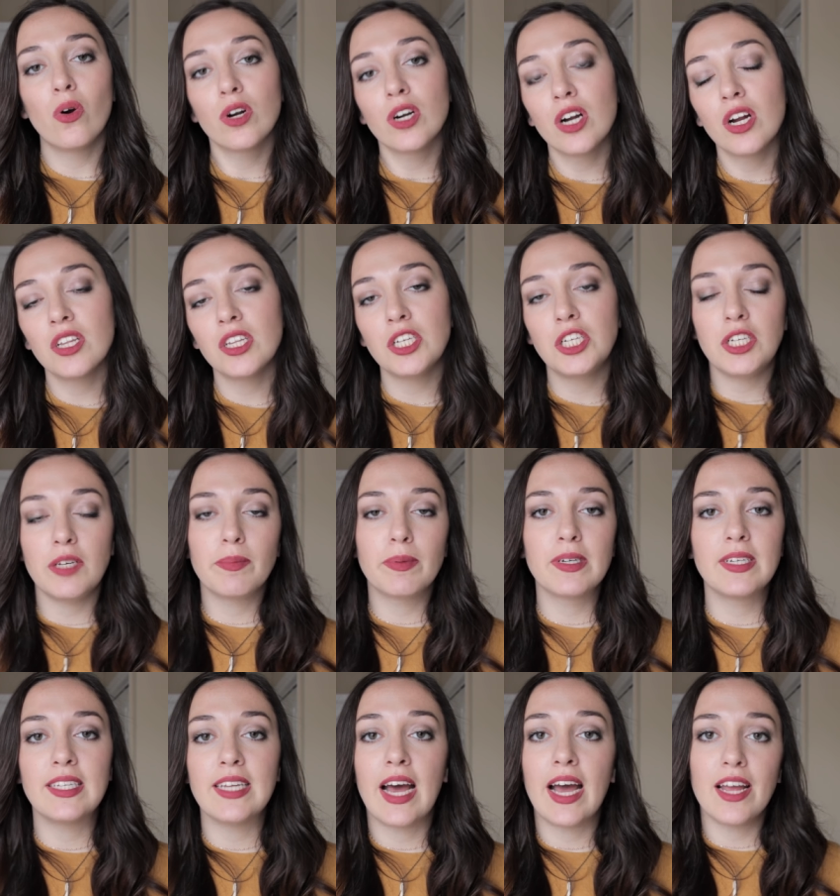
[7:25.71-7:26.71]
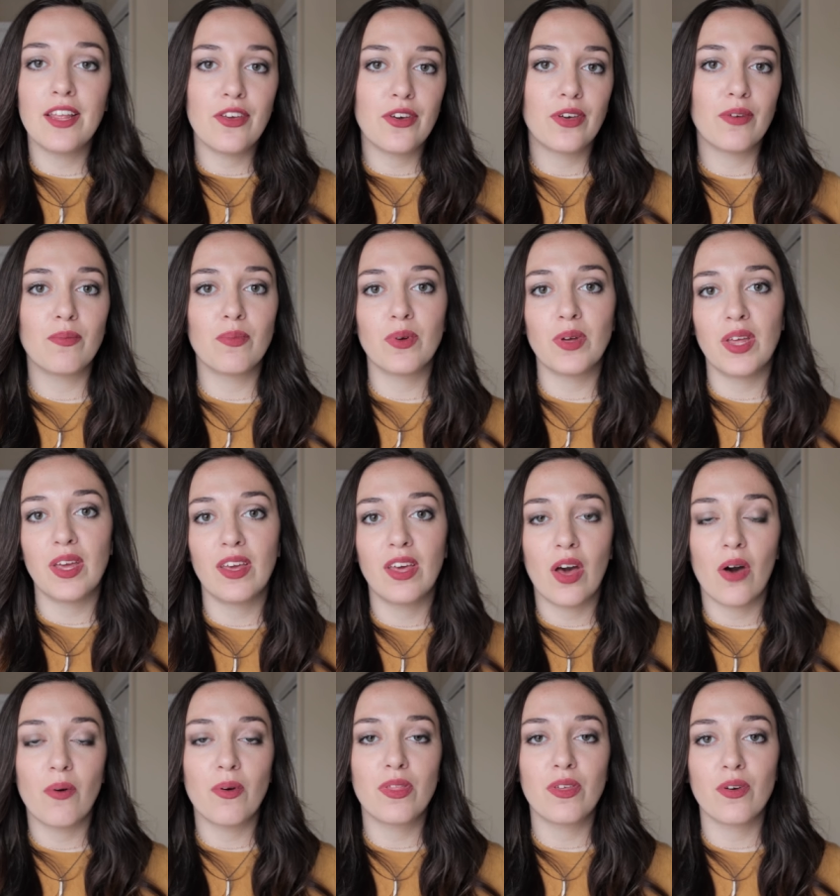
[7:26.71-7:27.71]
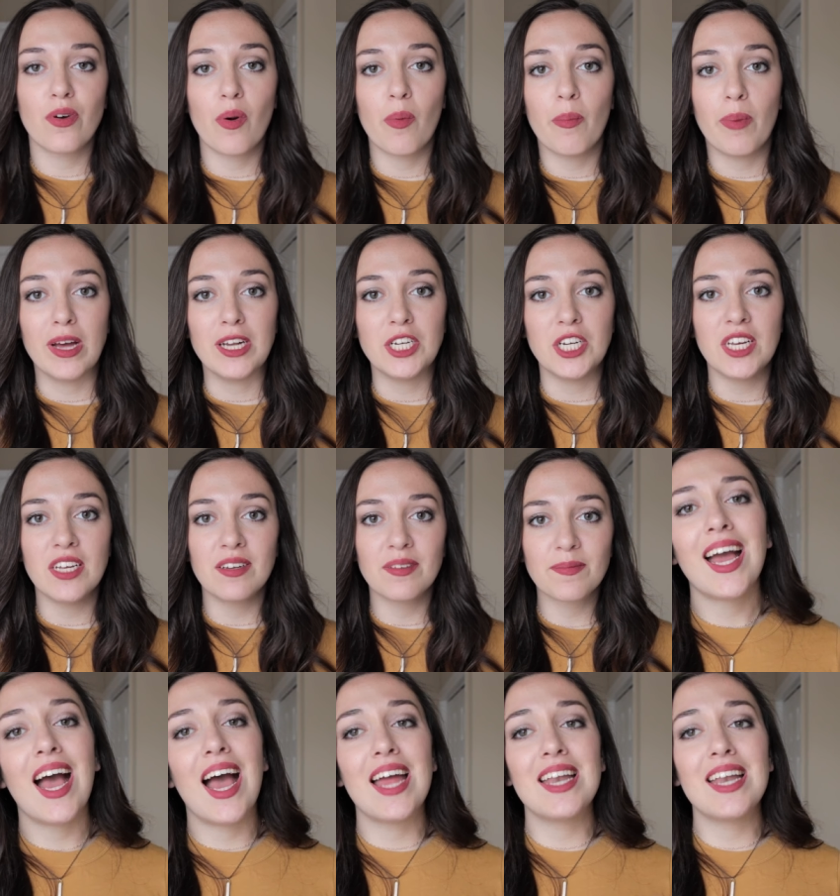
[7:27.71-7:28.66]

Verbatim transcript: or on the cheaper side, you can really go with your own budget.